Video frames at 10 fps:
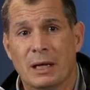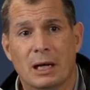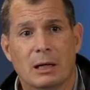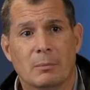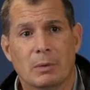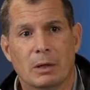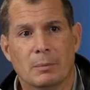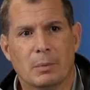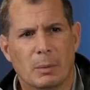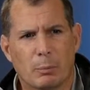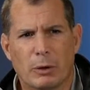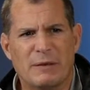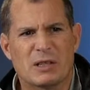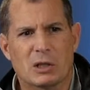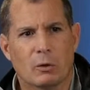a
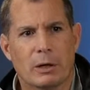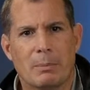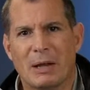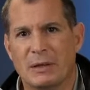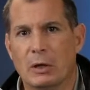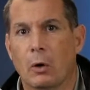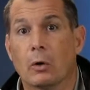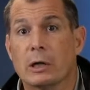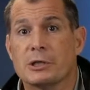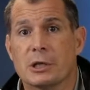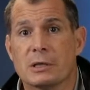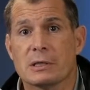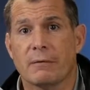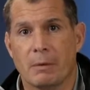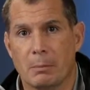brief story about the
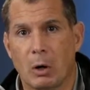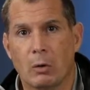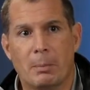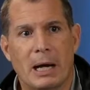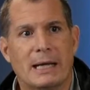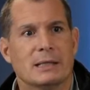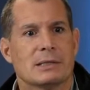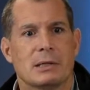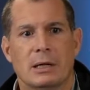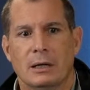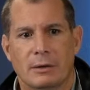origins of the Moabites.